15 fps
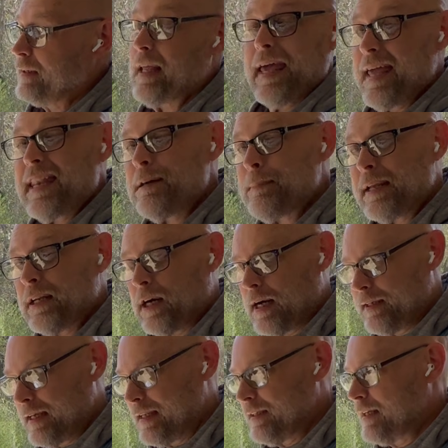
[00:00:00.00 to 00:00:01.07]
and I may
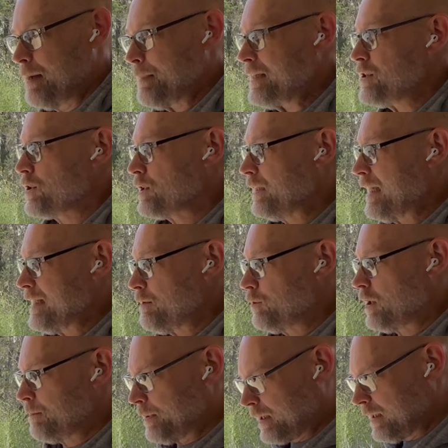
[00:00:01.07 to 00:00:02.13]
not. I may just let it
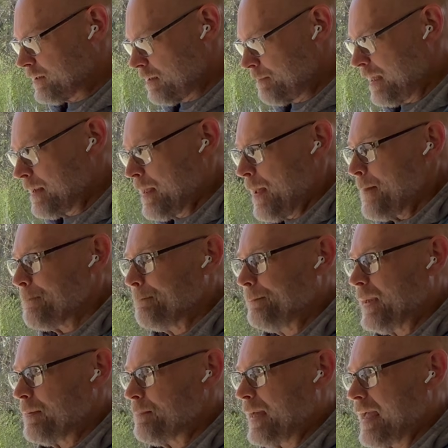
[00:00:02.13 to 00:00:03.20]
run because it may
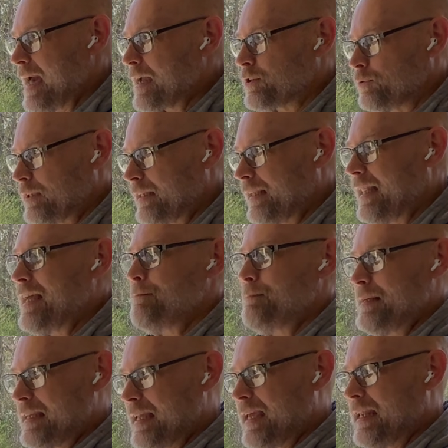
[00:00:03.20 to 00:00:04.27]
actually let
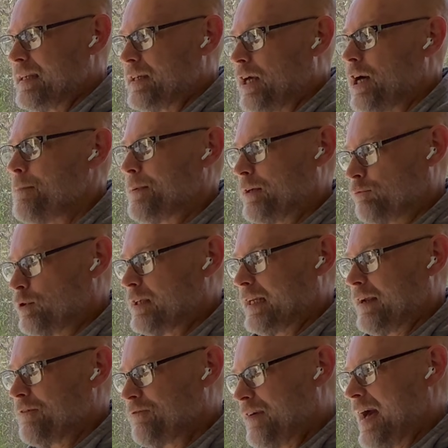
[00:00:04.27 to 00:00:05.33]
me get up and
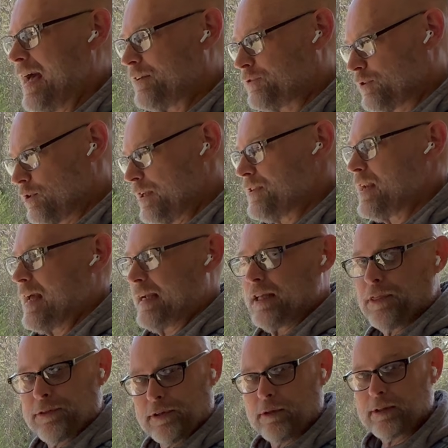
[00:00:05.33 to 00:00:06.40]
running faster, and then I
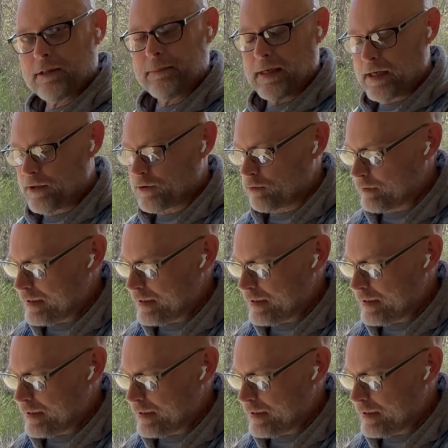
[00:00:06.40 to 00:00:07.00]
can throw in my other